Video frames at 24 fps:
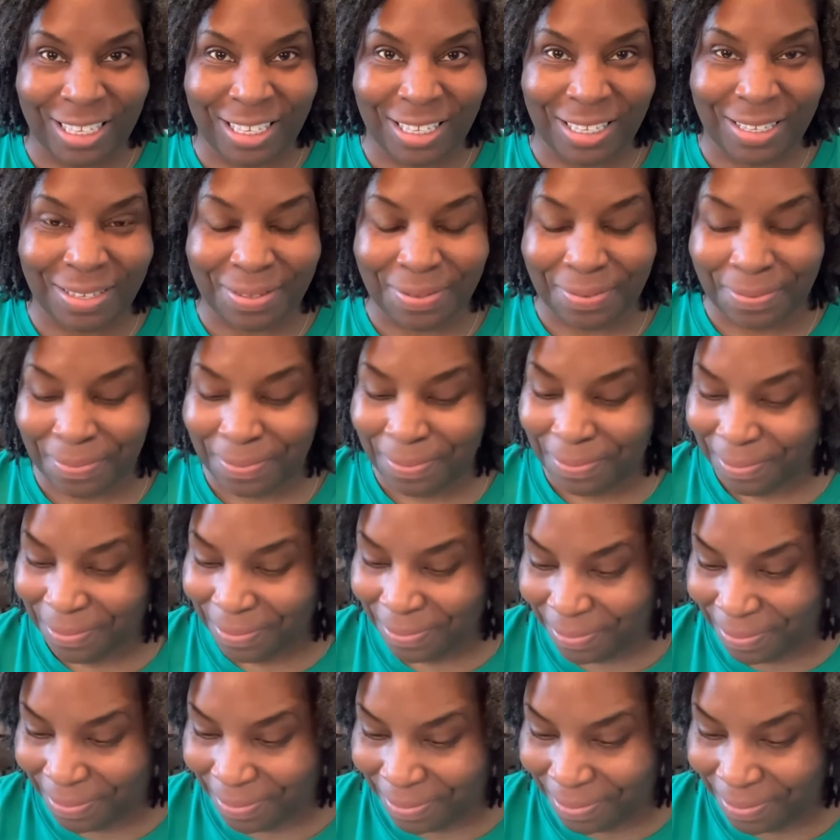
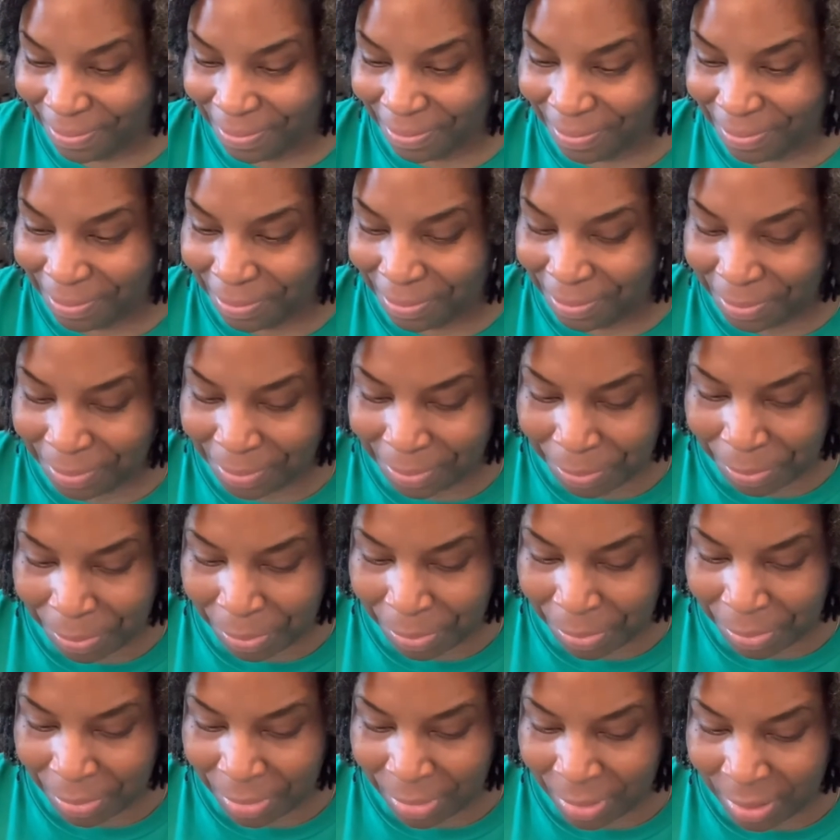
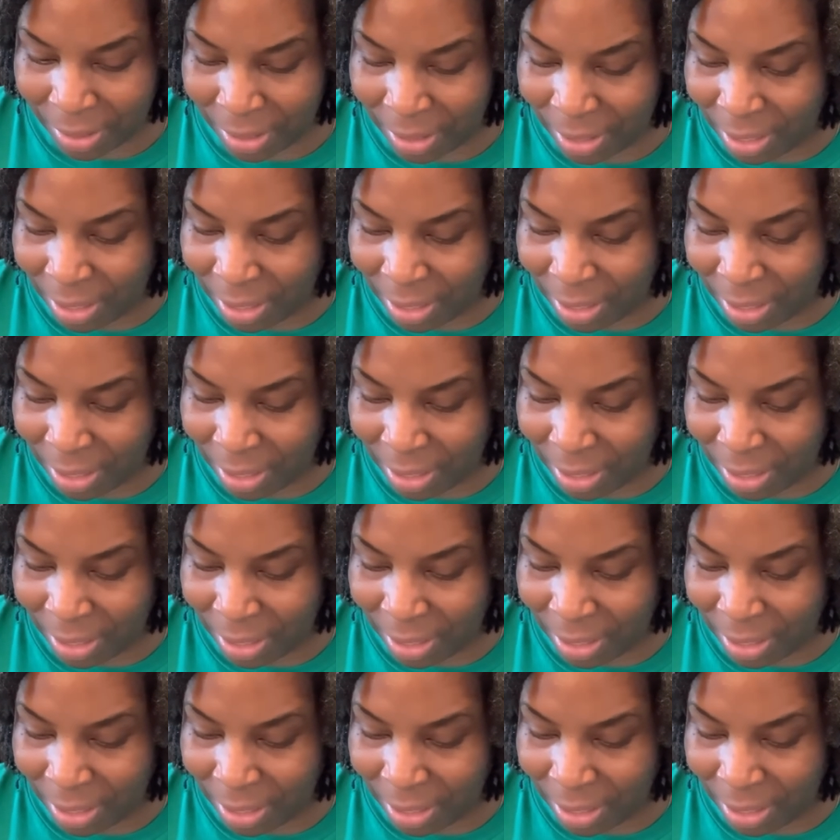(no one is talking)